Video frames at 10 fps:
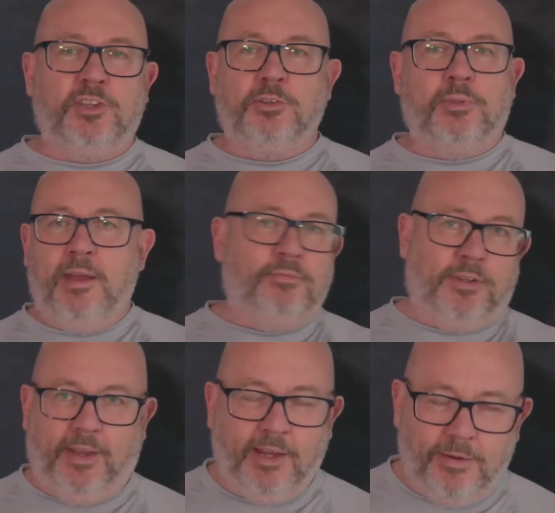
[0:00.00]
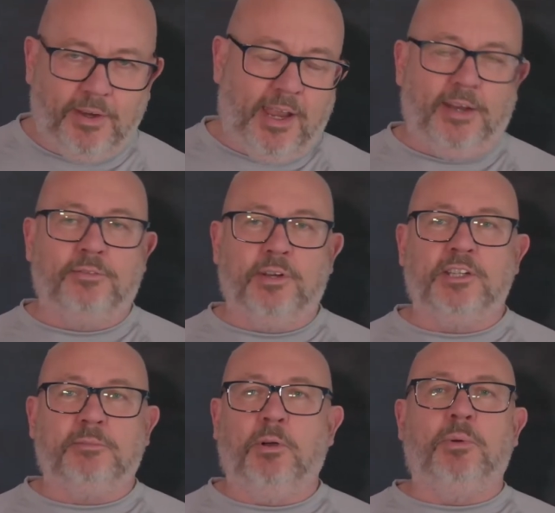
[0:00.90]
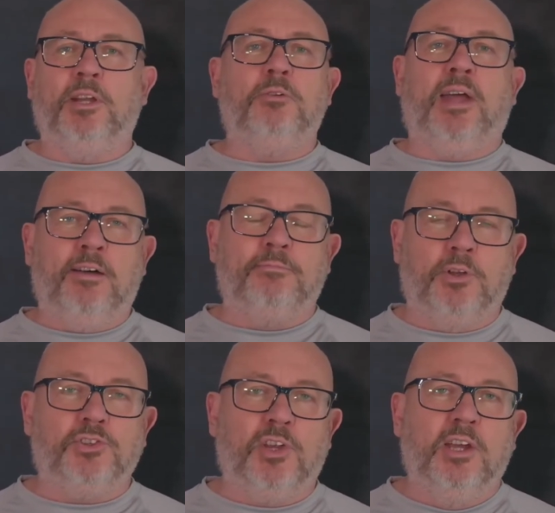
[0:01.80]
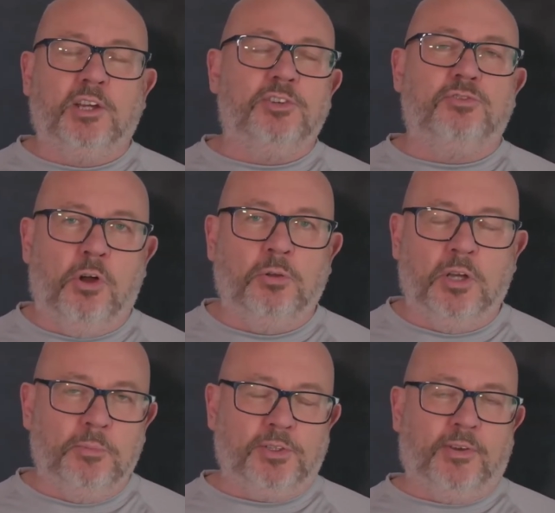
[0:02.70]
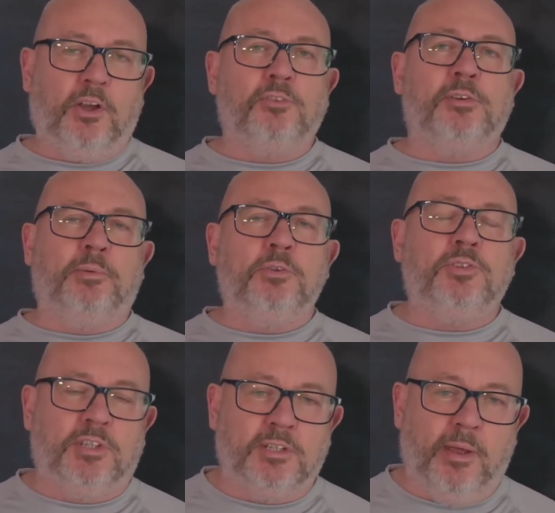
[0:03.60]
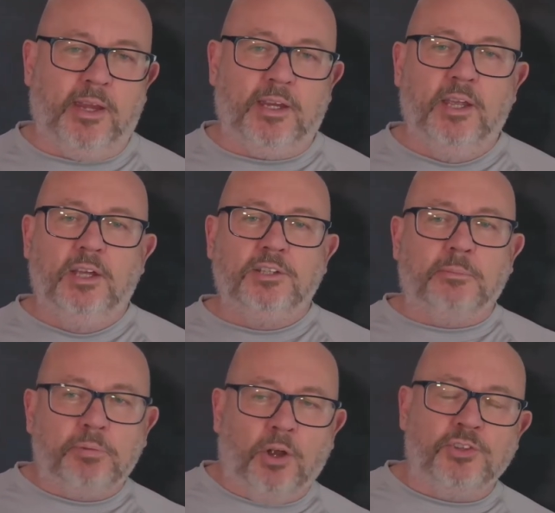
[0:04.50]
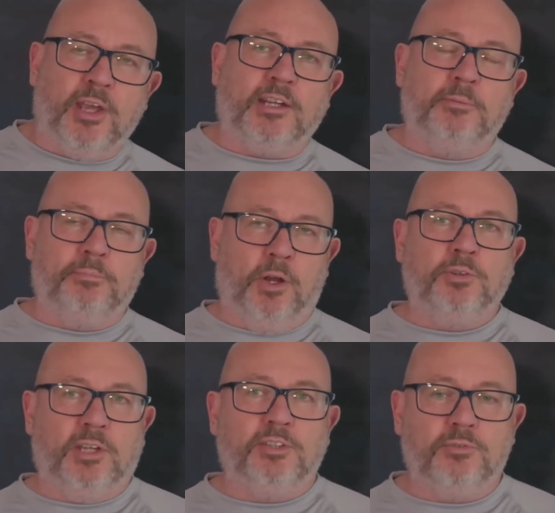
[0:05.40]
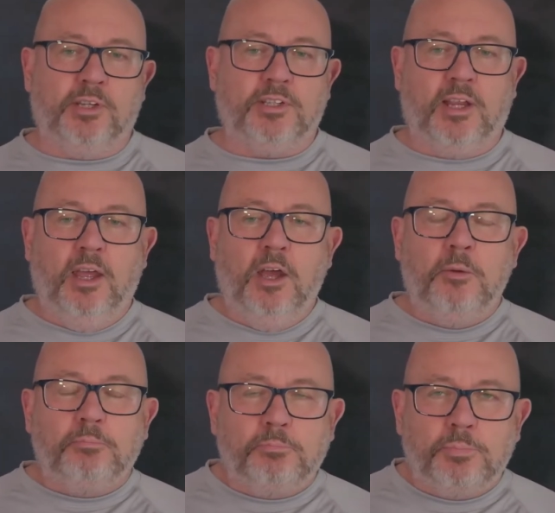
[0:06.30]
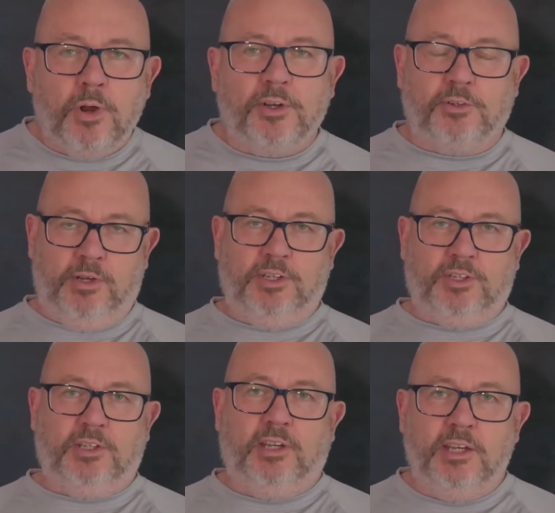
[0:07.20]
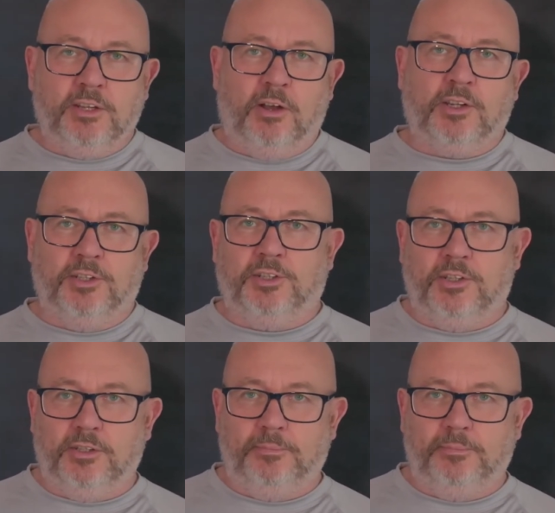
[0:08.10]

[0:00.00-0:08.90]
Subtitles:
with everything, every kind of risk, but we don't have much control or much of a contribution to make to project and process risk. Product risk is our concern.